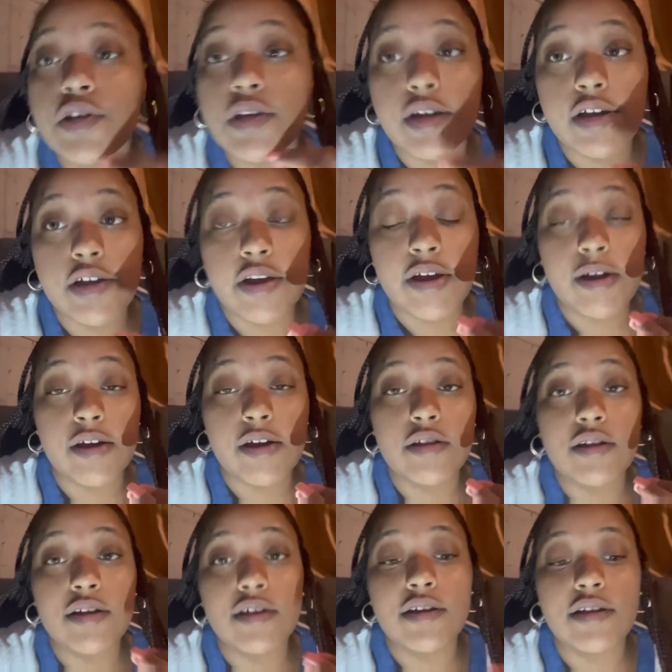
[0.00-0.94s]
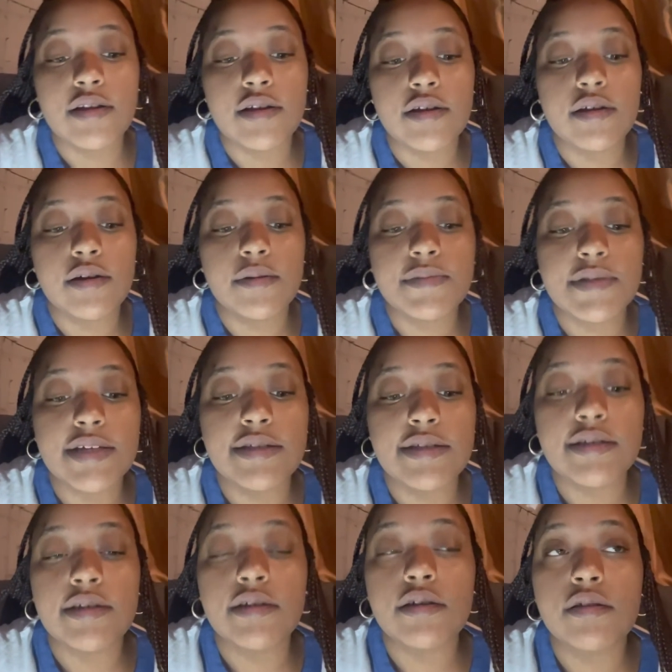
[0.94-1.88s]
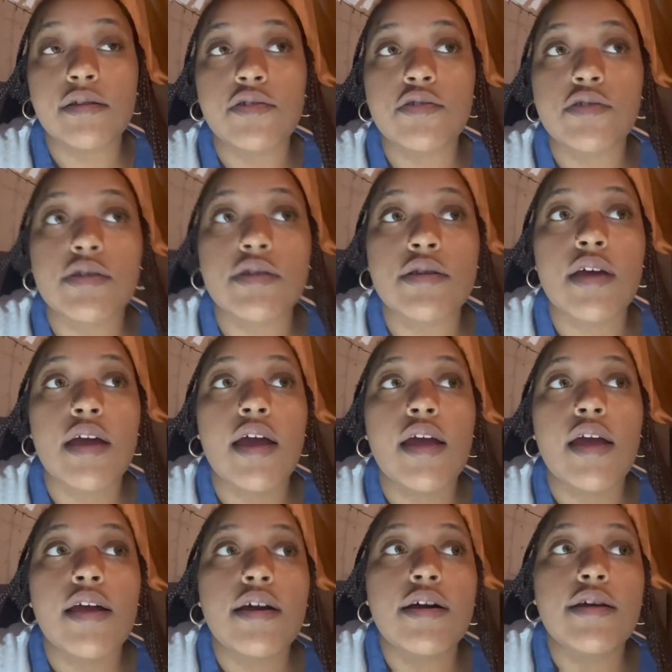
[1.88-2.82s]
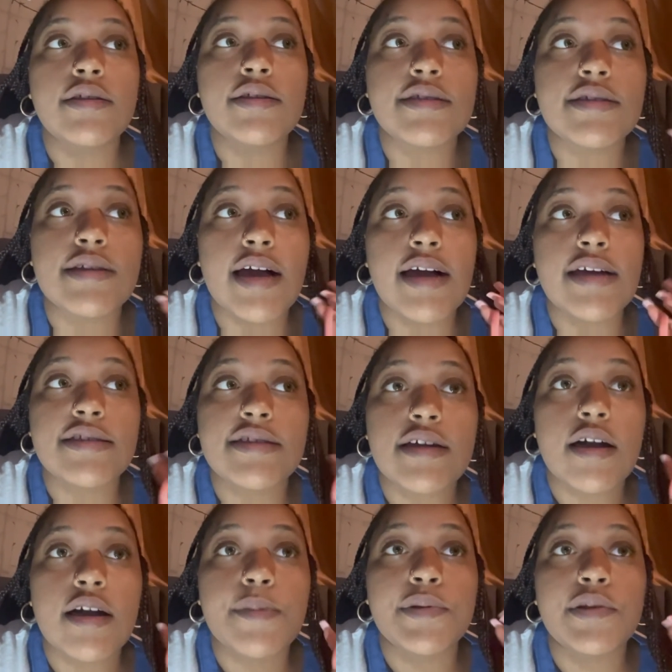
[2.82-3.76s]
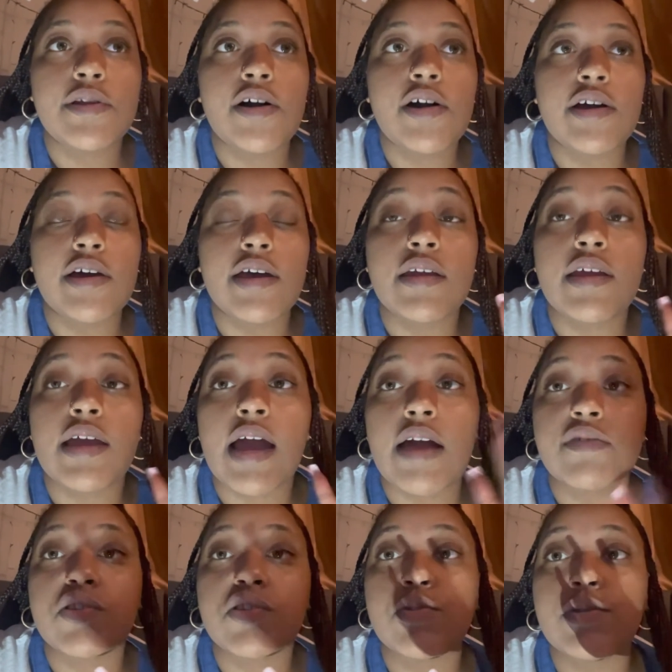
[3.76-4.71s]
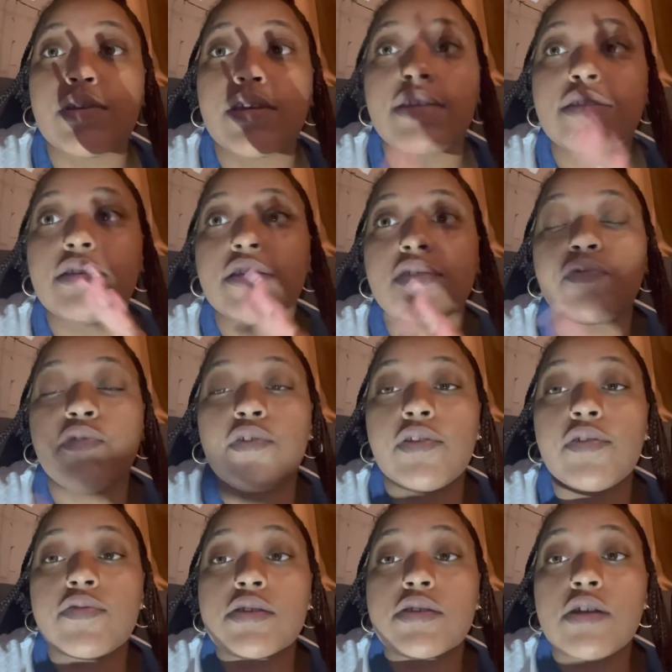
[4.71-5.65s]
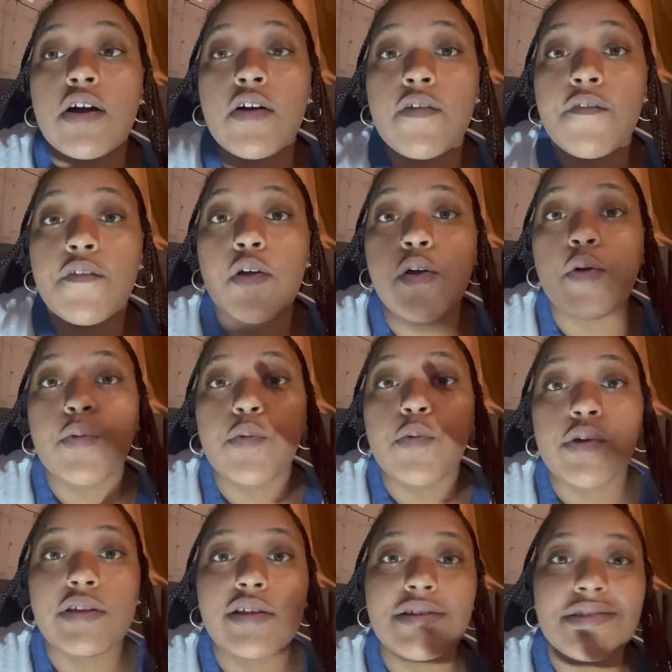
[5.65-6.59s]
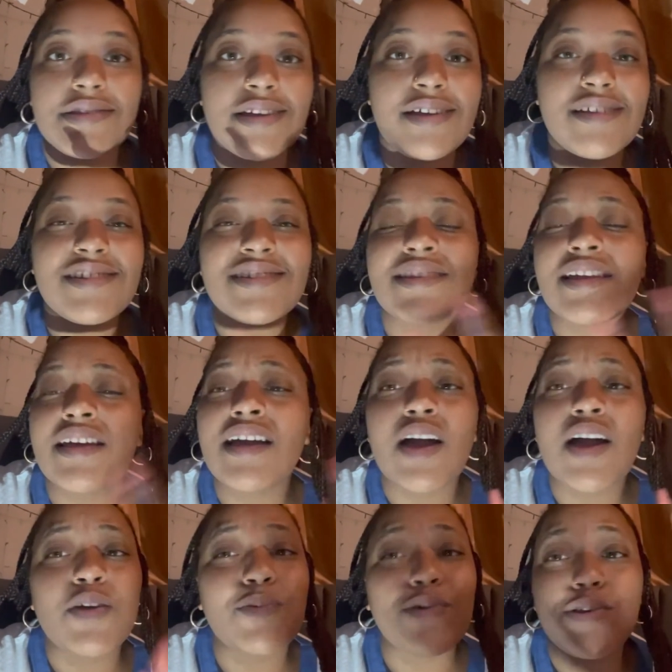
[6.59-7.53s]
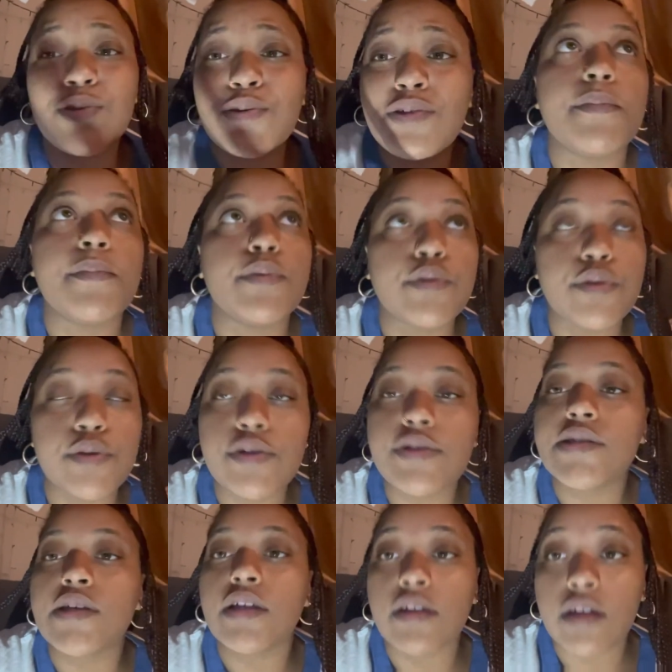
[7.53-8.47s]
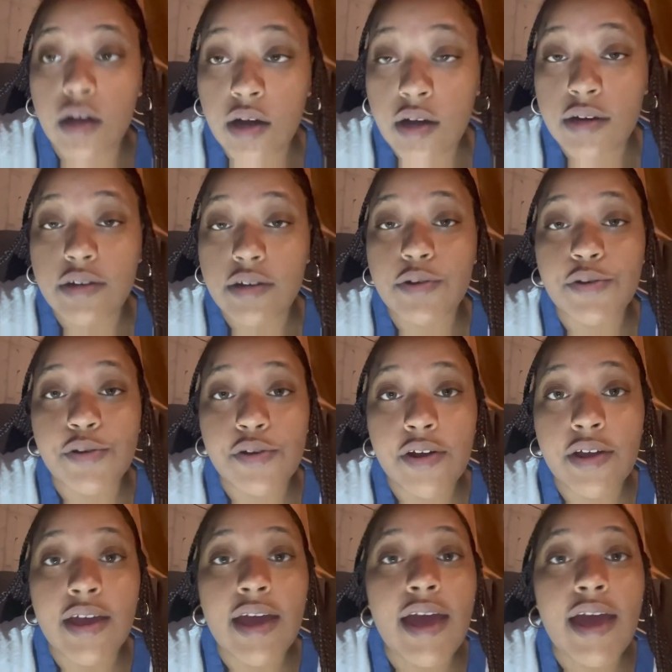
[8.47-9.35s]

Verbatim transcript: getting your hair done in um, Tanzania, there's these guys that come along and they have suitcases full of stuff where they sell. Just like how when you're in beauty salon in New York